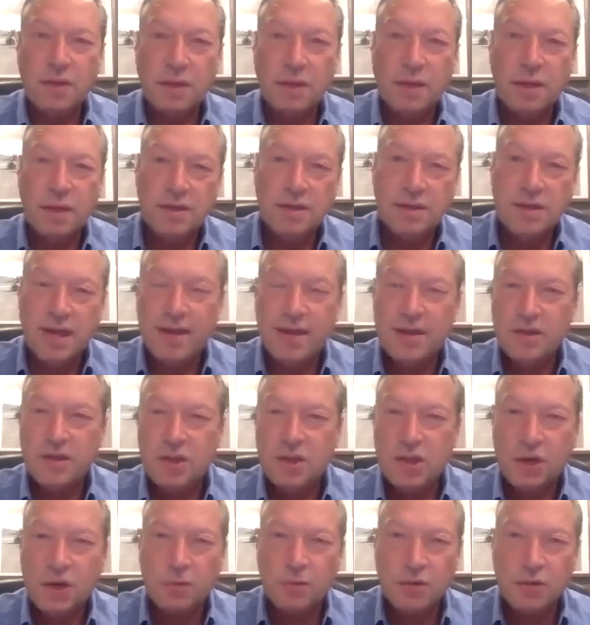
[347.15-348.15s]
It's not
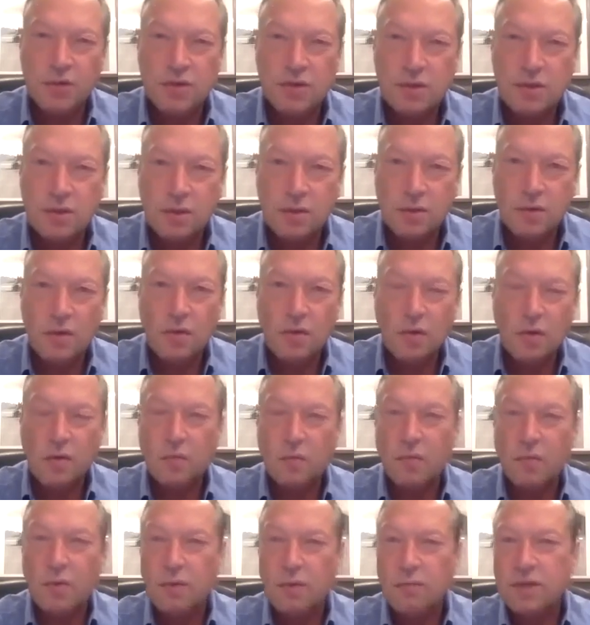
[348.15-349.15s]
generals
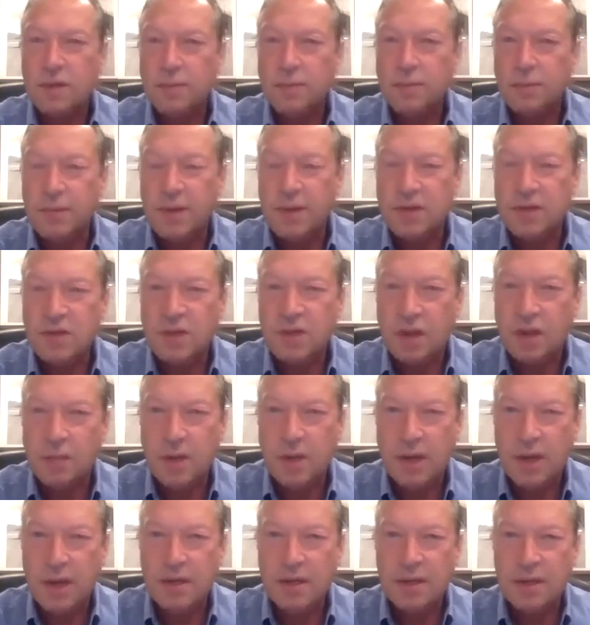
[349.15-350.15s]
or diplomats sitting
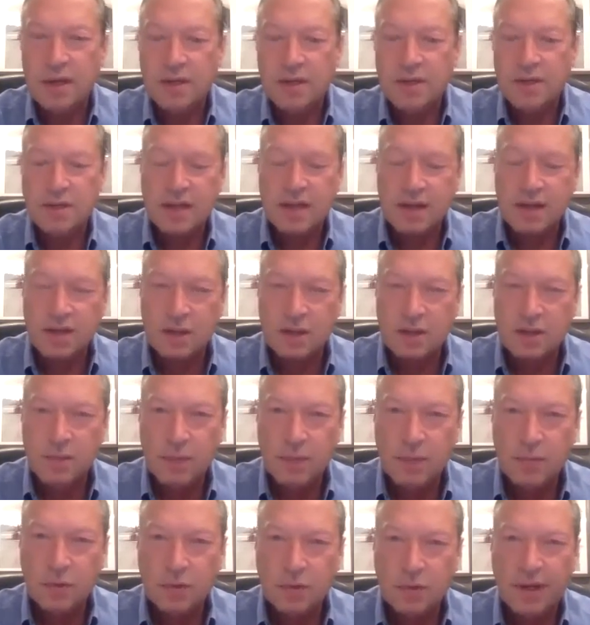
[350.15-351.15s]
behind desks. It's actually
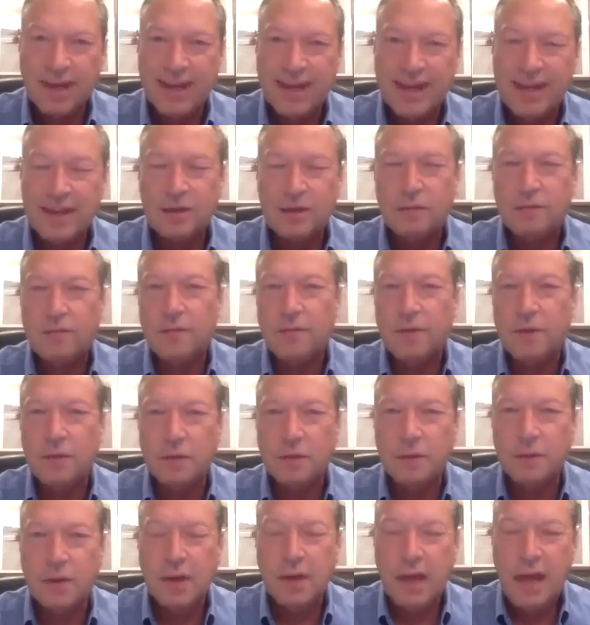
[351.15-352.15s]
people like in the
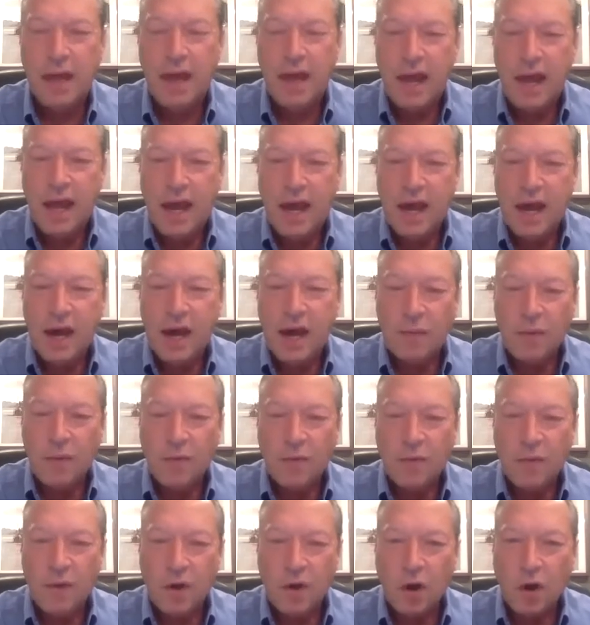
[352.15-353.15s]
field
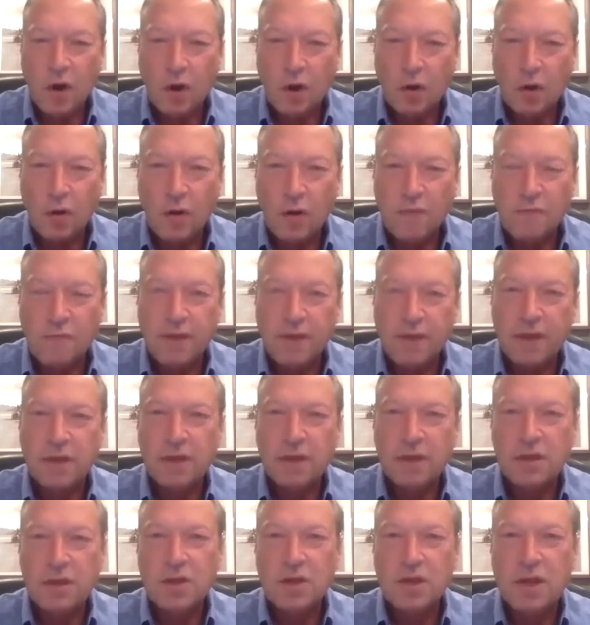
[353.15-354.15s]
that are
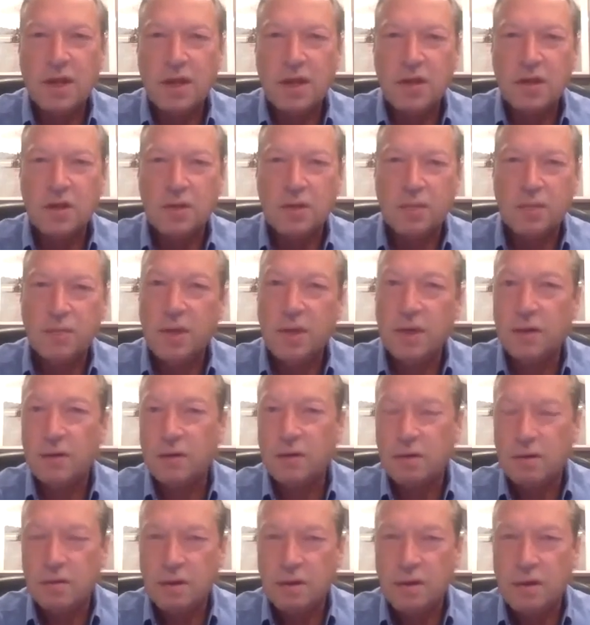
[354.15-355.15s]
affecting change and
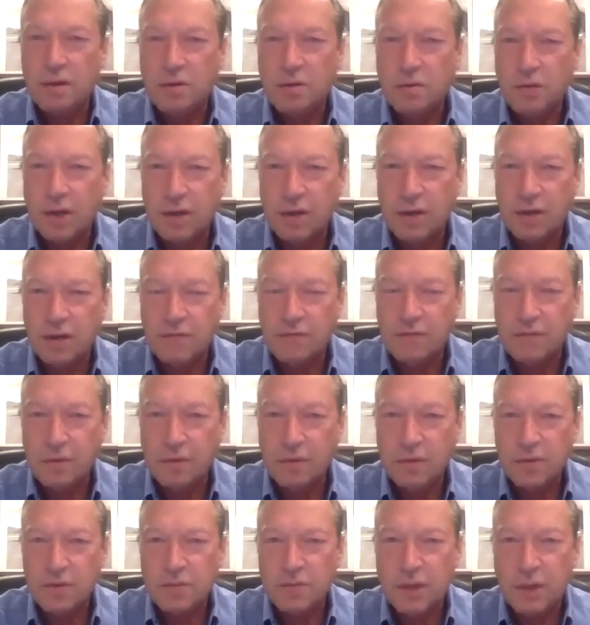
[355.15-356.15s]
being directly
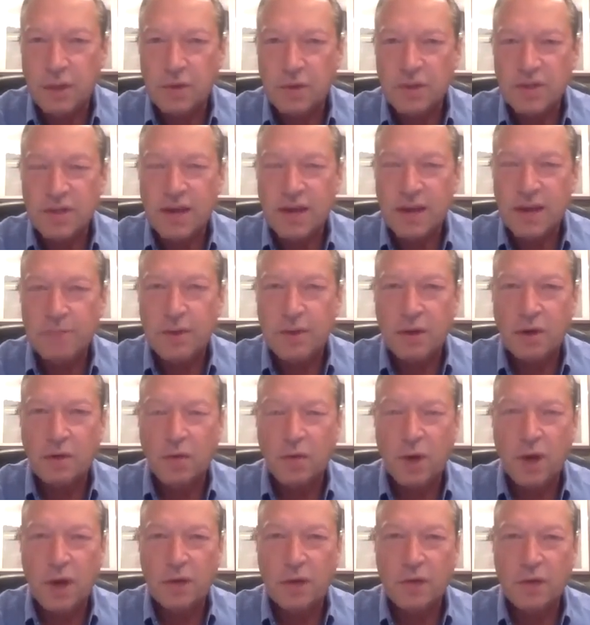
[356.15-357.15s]
influenced by what's happening
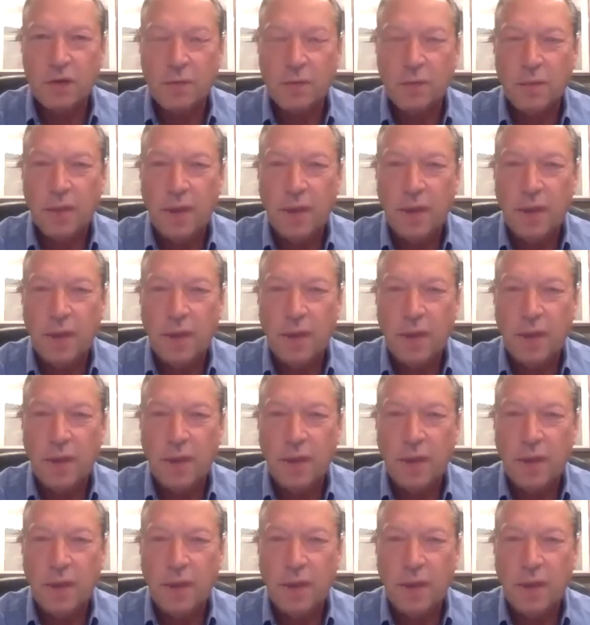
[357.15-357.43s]
around them.